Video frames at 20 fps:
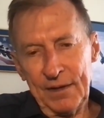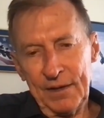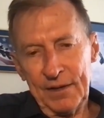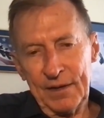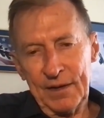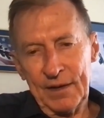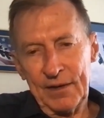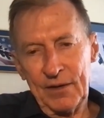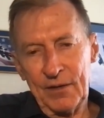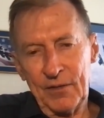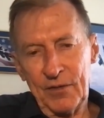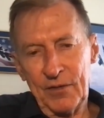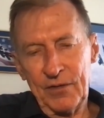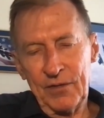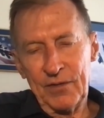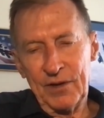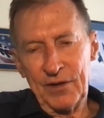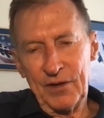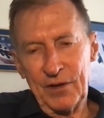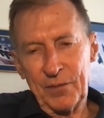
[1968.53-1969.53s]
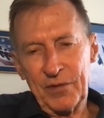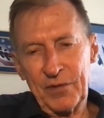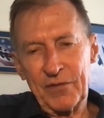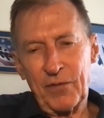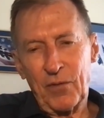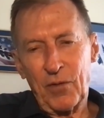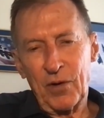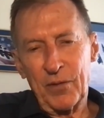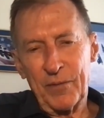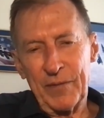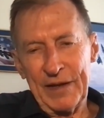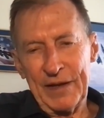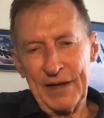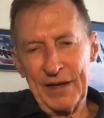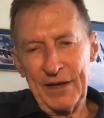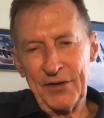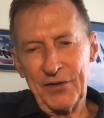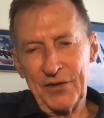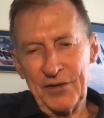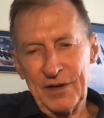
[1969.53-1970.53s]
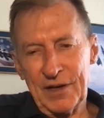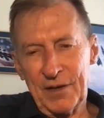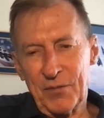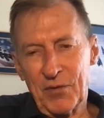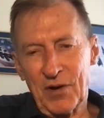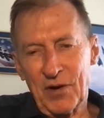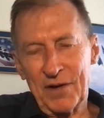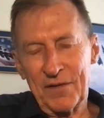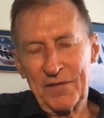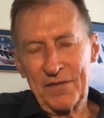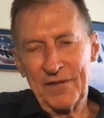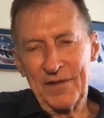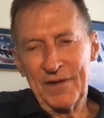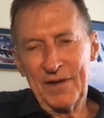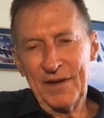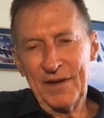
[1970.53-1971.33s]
Then you perform, and then you debrief.